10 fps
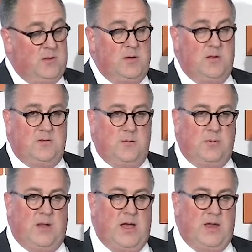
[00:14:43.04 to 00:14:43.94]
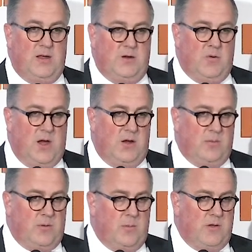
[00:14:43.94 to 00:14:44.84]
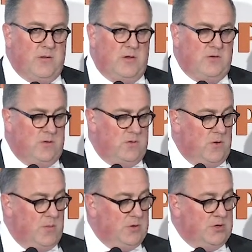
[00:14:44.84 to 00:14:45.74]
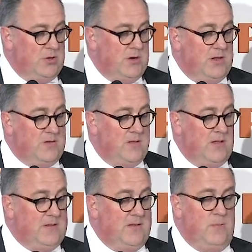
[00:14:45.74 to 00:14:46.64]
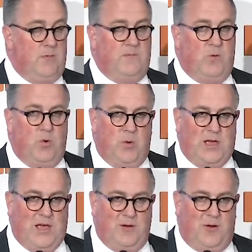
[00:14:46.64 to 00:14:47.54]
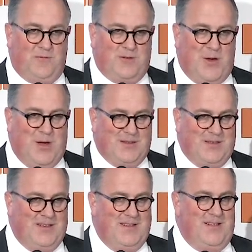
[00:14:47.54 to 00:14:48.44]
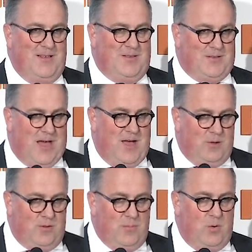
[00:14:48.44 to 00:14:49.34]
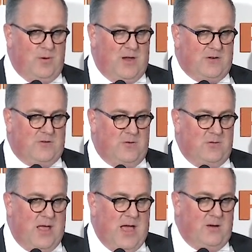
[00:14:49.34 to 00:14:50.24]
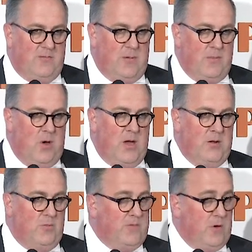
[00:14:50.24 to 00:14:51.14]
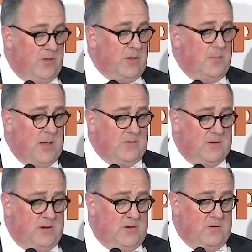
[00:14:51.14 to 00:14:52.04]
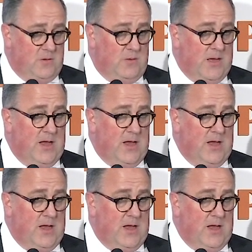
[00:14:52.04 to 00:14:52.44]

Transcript: some plant and grade optimisation opportunities, so that's even before we get off-site. scale more production out of the mine, and we've got the capacity to do that.